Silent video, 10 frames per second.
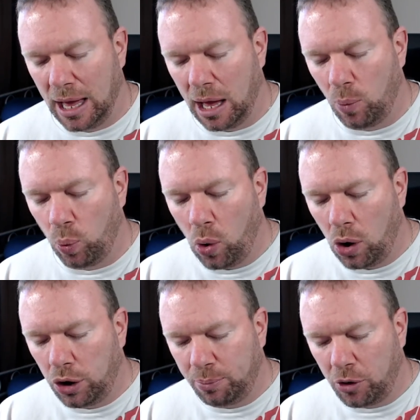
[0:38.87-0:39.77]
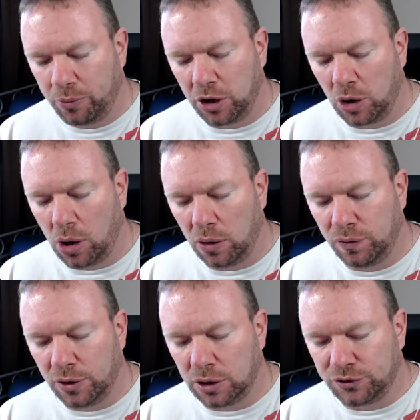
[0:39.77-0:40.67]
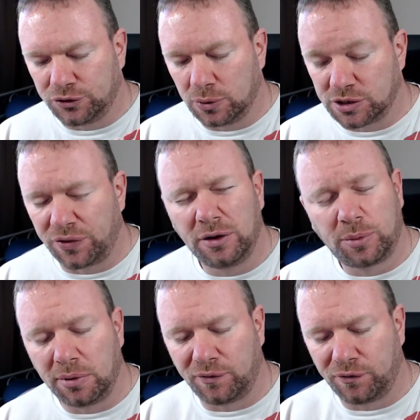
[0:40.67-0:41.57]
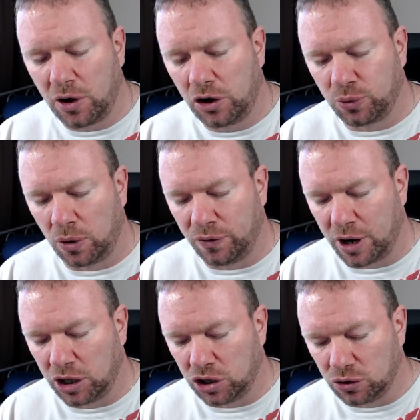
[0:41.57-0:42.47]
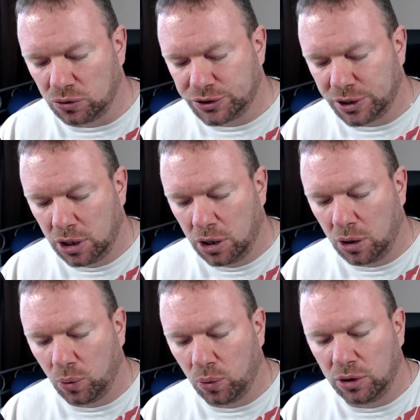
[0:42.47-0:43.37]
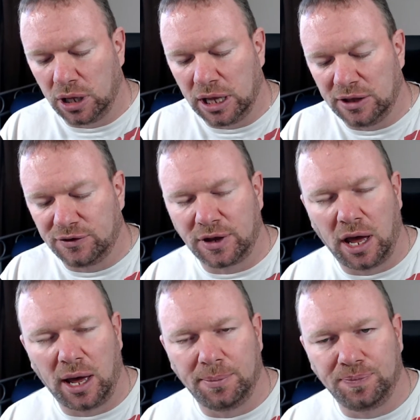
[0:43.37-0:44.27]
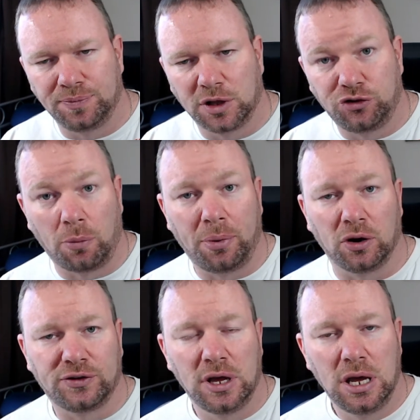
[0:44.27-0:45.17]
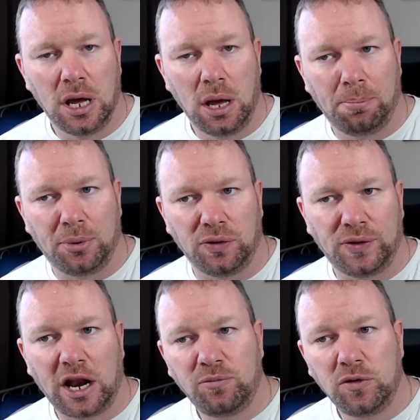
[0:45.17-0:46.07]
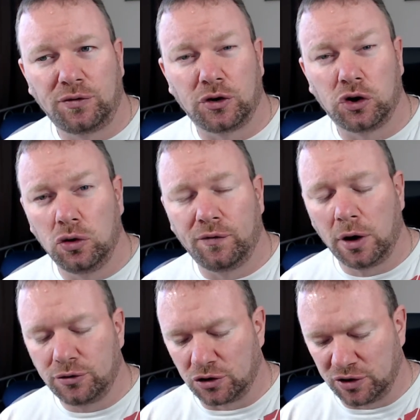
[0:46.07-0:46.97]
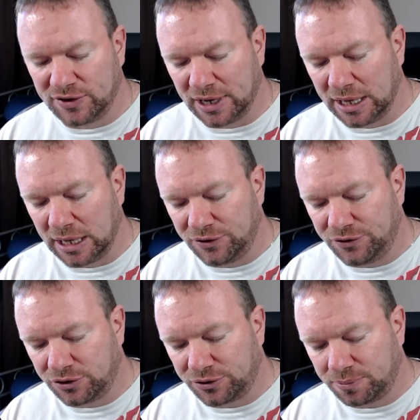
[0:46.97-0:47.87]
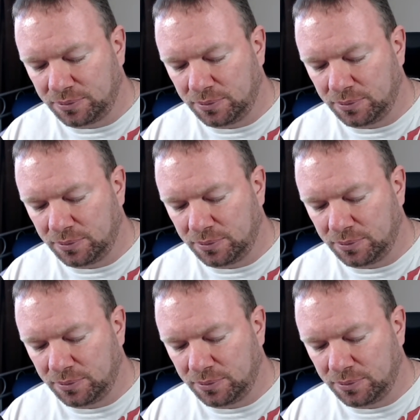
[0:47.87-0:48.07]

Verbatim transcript: Um, one popular one that was, I think, probably the first one that I used were, is um, Dropbox. But then I've moved on to Google Photos recently. It's just